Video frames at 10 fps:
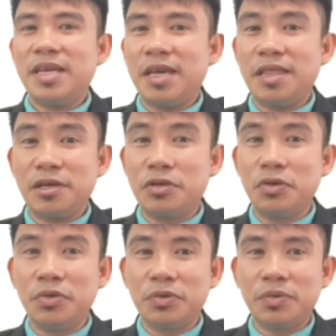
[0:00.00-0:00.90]
and a
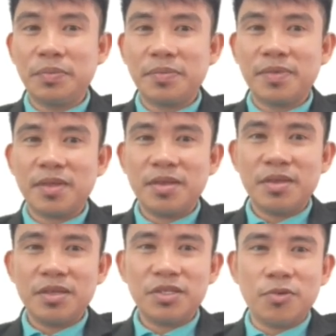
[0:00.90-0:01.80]
glue.
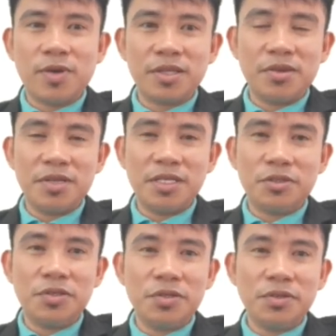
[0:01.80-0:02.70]
So what you need
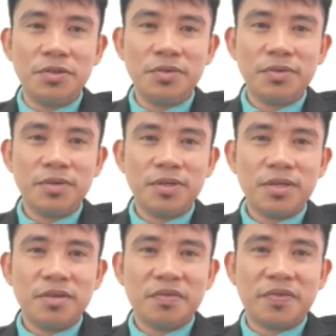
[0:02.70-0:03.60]
to do,
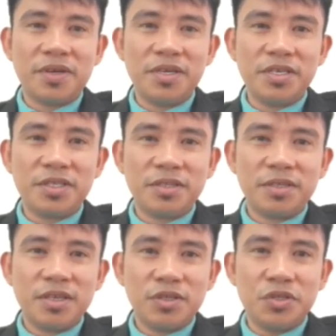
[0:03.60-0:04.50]
first
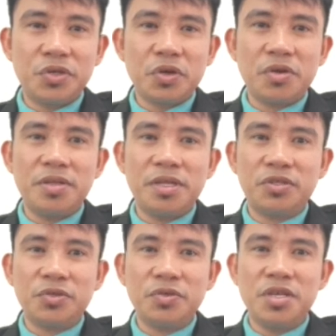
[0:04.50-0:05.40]
draw the
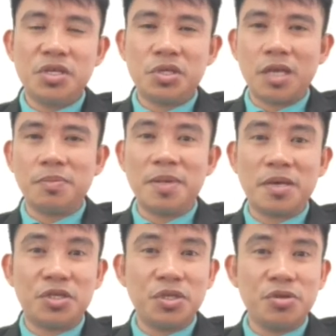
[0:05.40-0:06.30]
2D shapes,
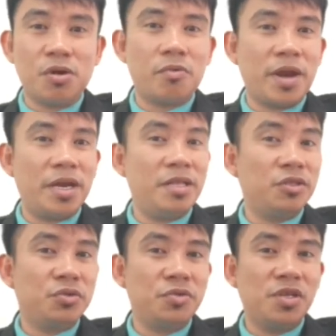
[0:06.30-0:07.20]
because you know already the
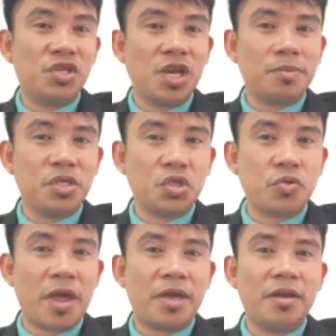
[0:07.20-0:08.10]
2D shapes, the
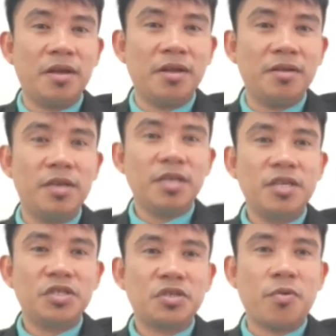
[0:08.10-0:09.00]
triangle,
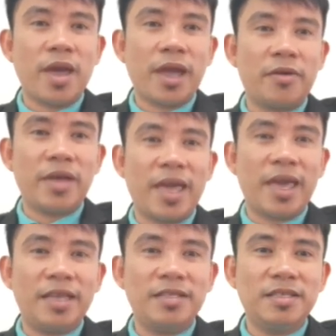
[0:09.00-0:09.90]
square,
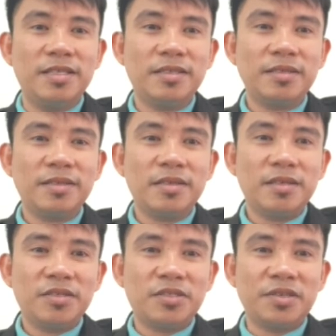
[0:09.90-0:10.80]
and
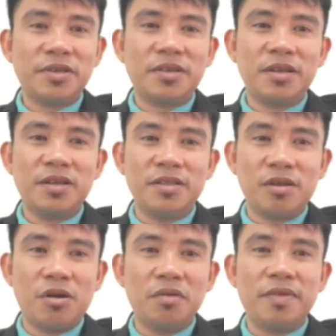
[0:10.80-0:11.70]
circle, and
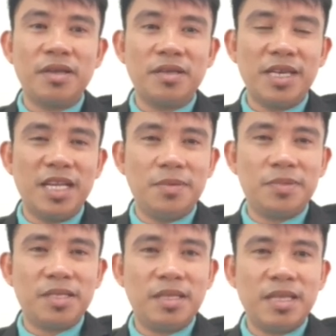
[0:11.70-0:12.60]
oval, and
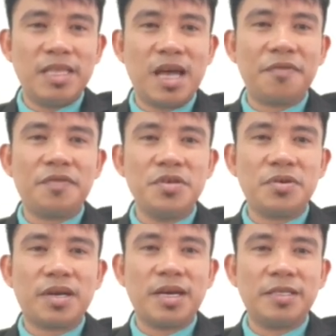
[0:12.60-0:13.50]
ellipse. Then after you
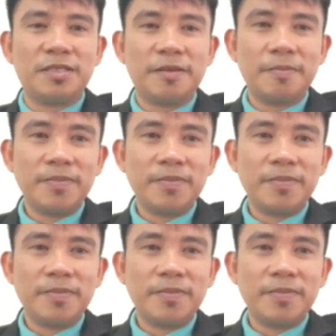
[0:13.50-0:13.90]
cut